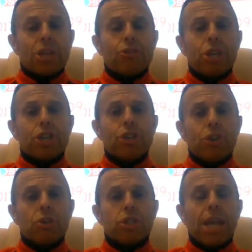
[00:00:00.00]

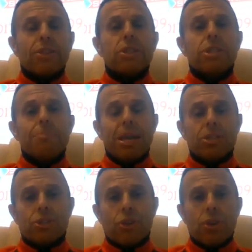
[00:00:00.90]
Traditional sand and
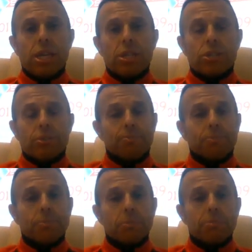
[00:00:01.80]
cement screeds,
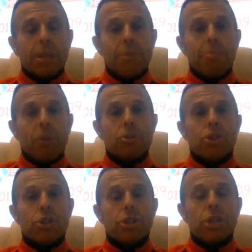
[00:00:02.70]

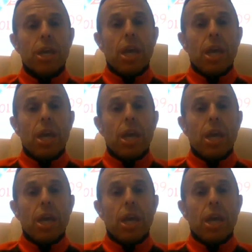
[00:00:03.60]
bonded,